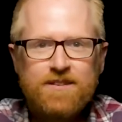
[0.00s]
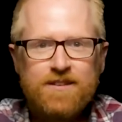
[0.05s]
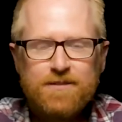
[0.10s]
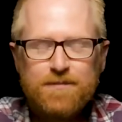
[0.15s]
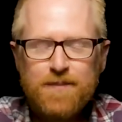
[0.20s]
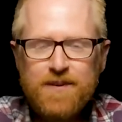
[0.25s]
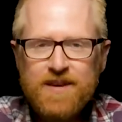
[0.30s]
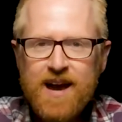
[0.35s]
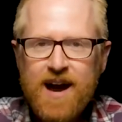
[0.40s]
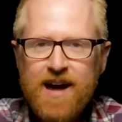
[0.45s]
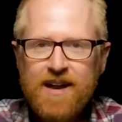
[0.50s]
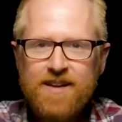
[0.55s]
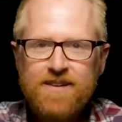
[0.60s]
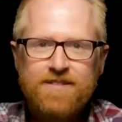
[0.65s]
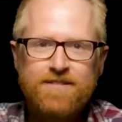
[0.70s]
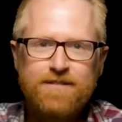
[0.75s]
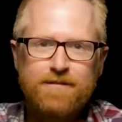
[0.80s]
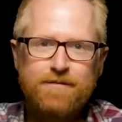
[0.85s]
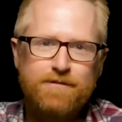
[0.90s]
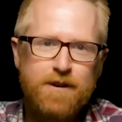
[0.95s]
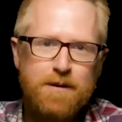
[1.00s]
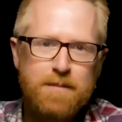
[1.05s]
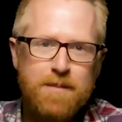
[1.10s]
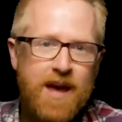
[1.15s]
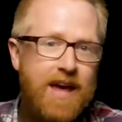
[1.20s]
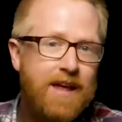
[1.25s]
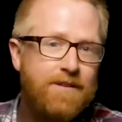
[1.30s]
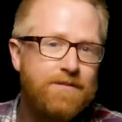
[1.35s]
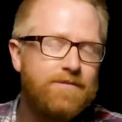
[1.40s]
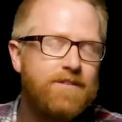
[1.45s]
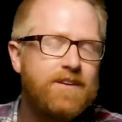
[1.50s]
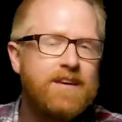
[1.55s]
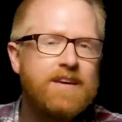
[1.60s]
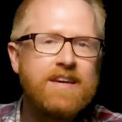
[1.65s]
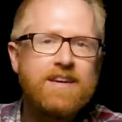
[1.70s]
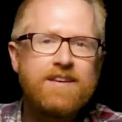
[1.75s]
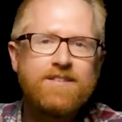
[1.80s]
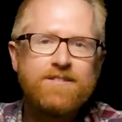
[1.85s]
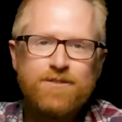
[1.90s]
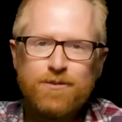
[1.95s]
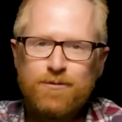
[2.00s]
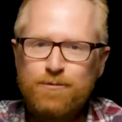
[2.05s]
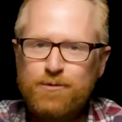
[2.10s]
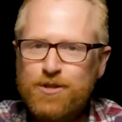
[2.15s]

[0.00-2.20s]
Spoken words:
let's be honest, from envy to